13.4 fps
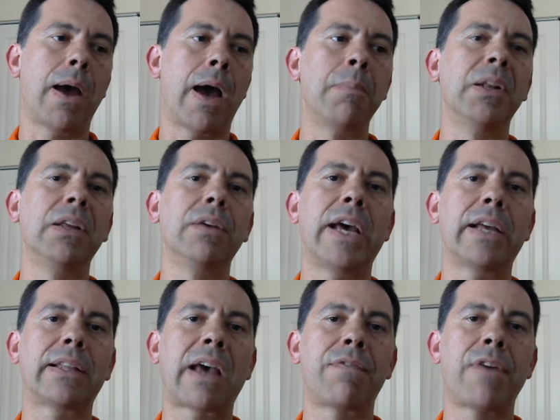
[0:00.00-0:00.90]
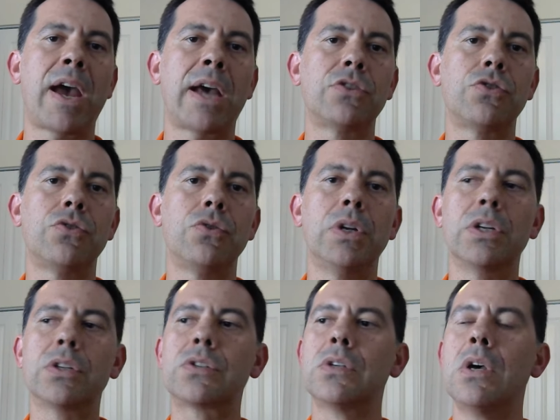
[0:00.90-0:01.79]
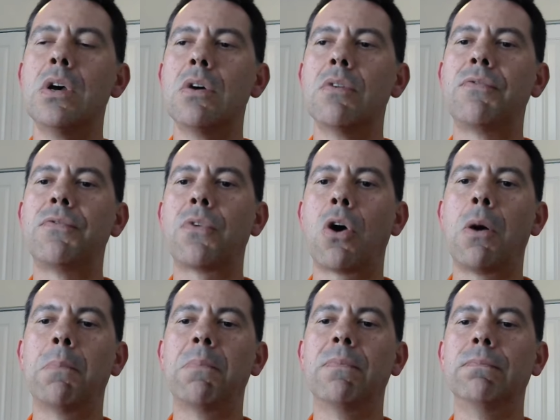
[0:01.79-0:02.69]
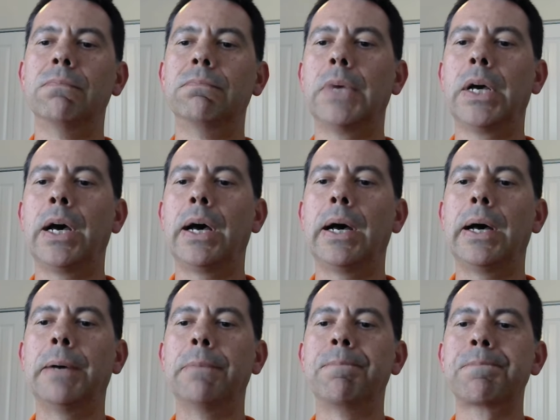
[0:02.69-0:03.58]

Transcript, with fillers: I believe that i've had students from uh,